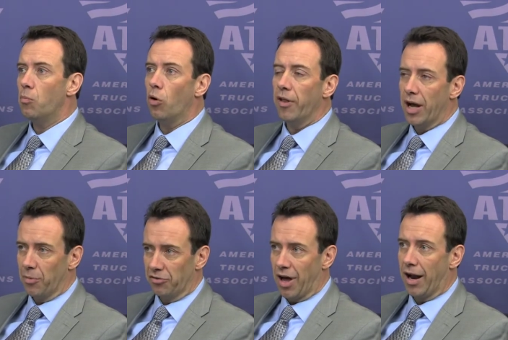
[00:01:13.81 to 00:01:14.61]
more than
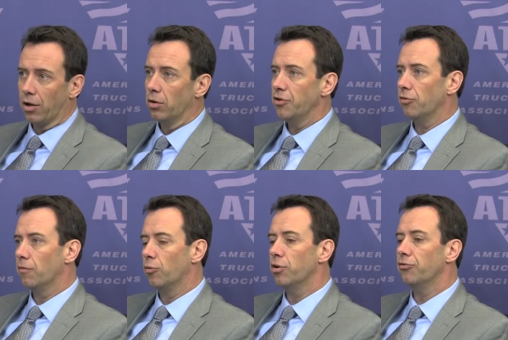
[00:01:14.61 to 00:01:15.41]
episodically. So,
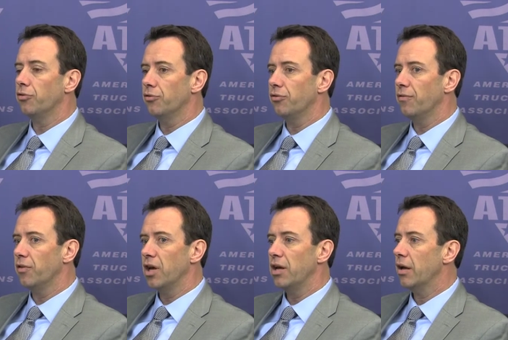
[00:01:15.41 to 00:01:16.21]
for instance, if
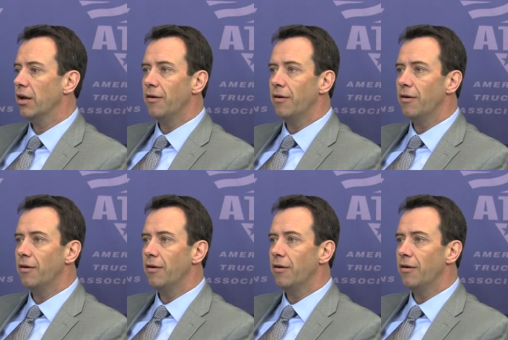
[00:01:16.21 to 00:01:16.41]
they